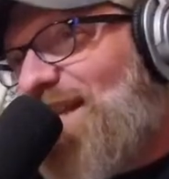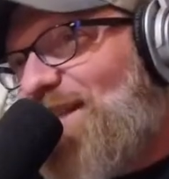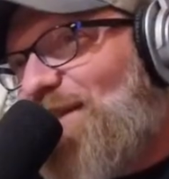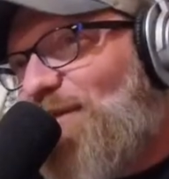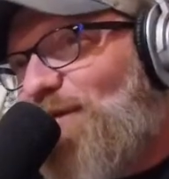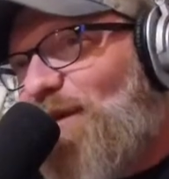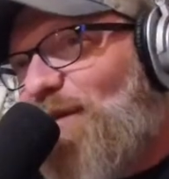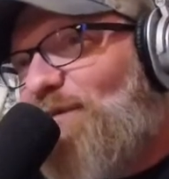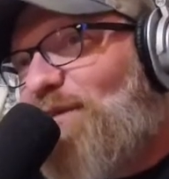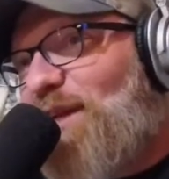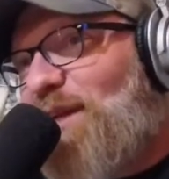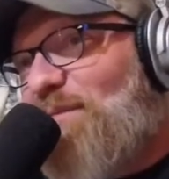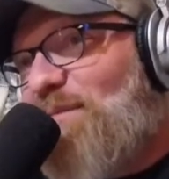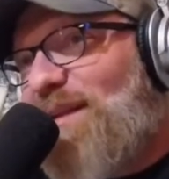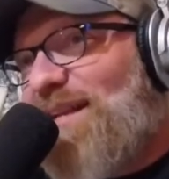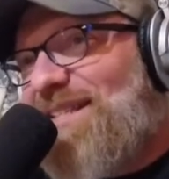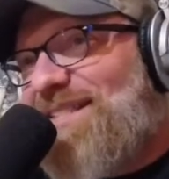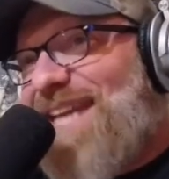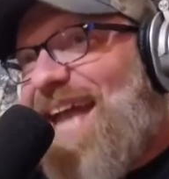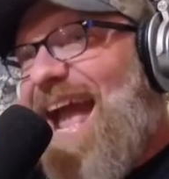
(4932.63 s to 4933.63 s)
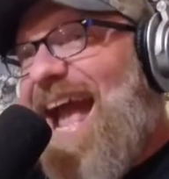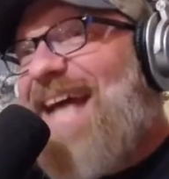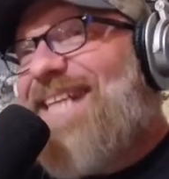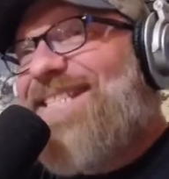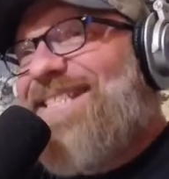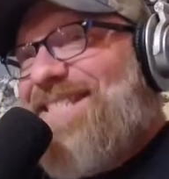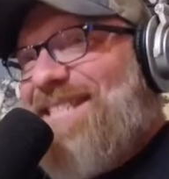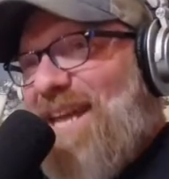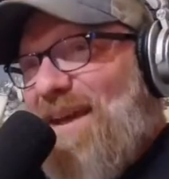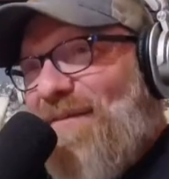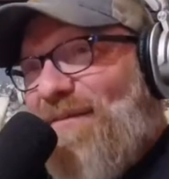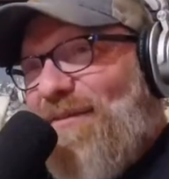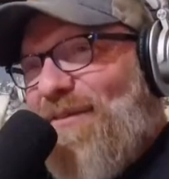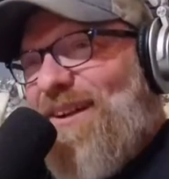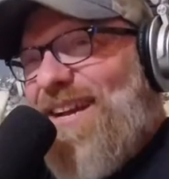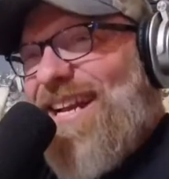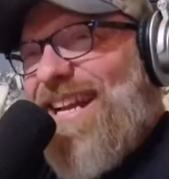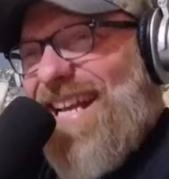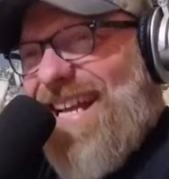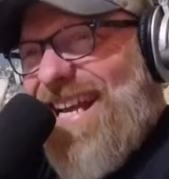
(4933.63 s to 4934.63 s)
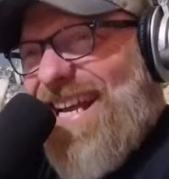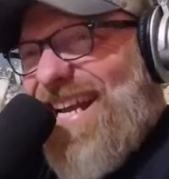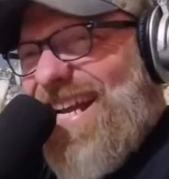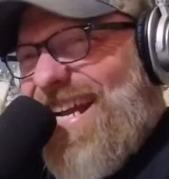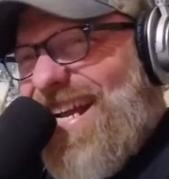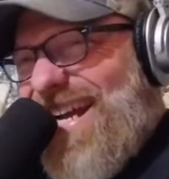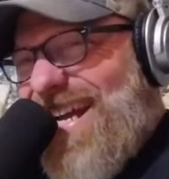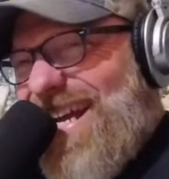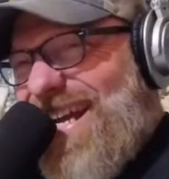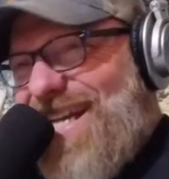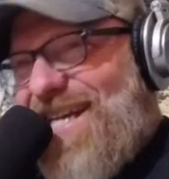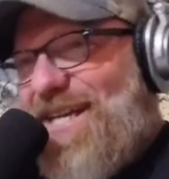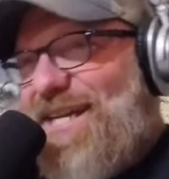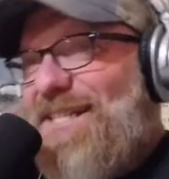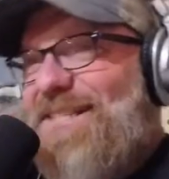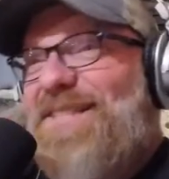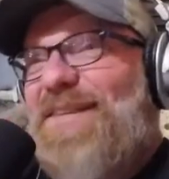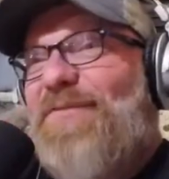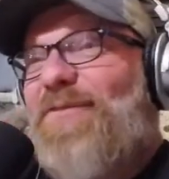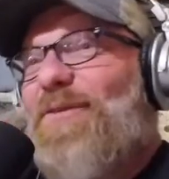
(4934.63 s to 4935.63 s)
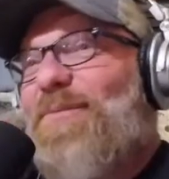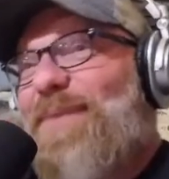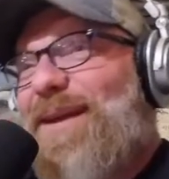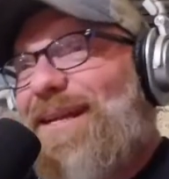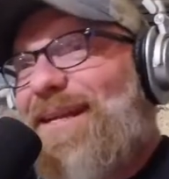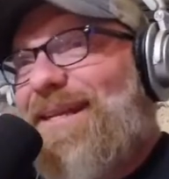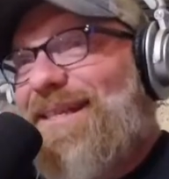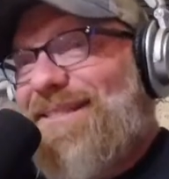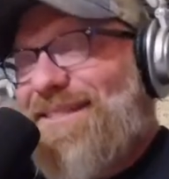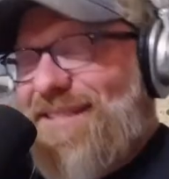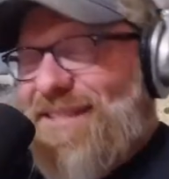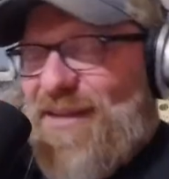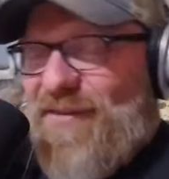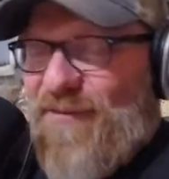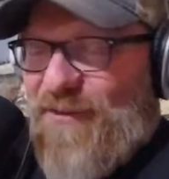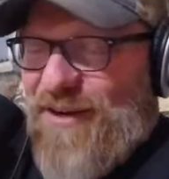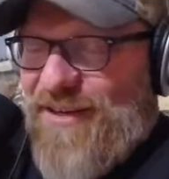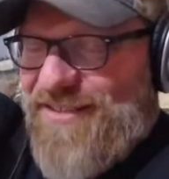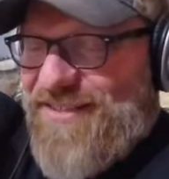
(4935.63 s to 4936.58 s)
is 15 minutes has different meanings in different